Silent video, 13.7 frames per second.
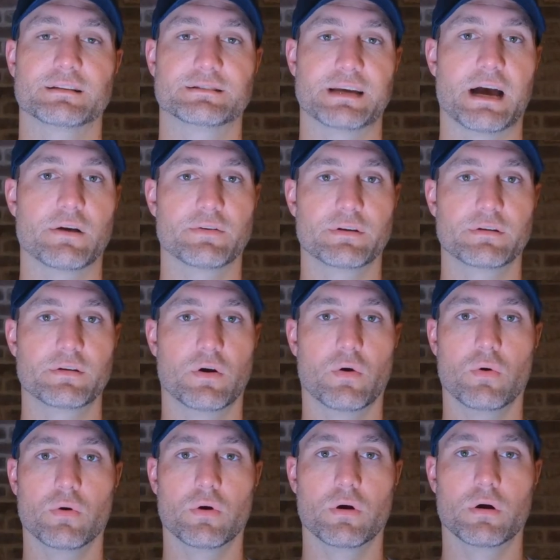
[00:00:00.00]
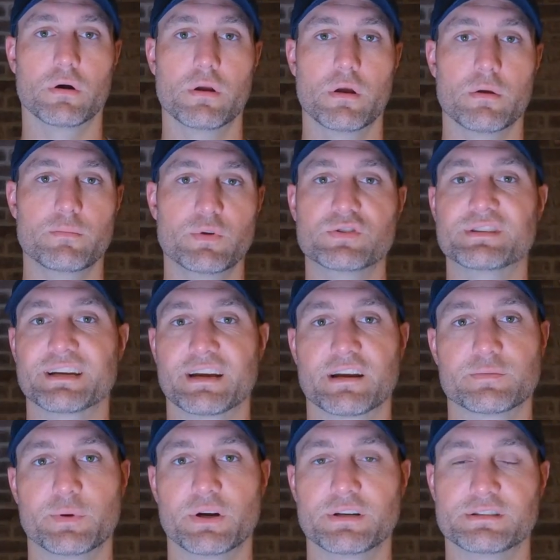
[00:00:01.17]
sound or music
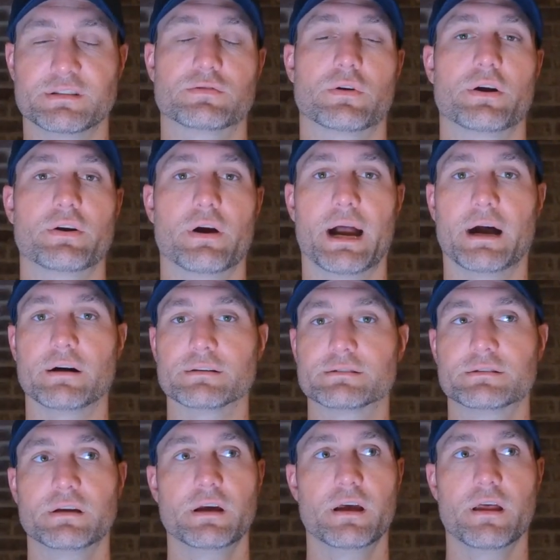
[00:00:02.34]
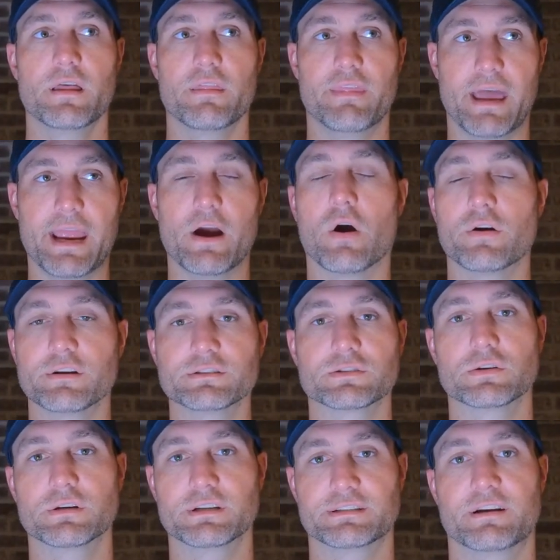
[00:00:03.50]
experiences throughout your house, they are as
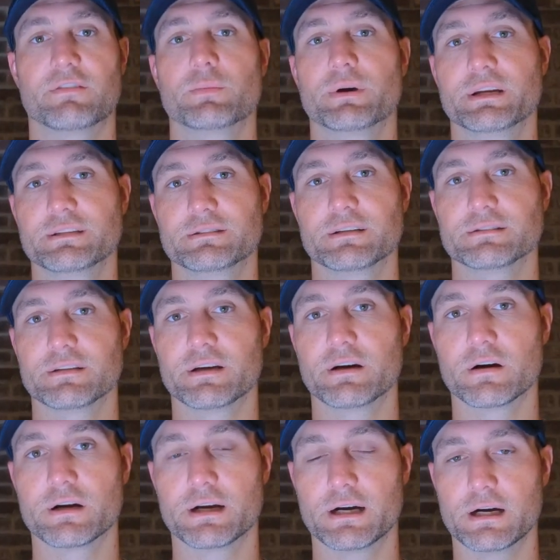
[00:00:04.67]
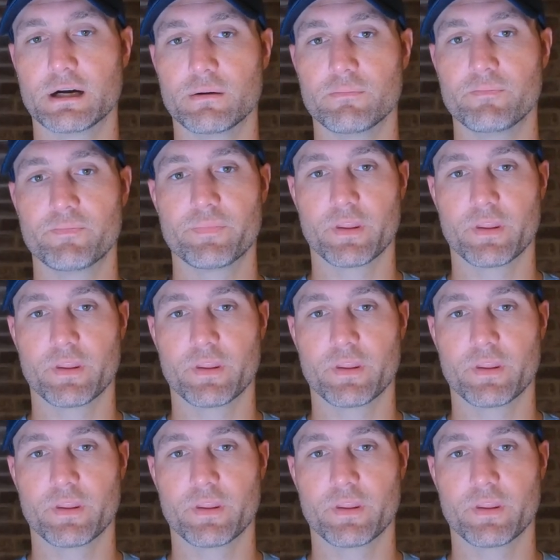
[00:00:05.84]
good as everybody says they are.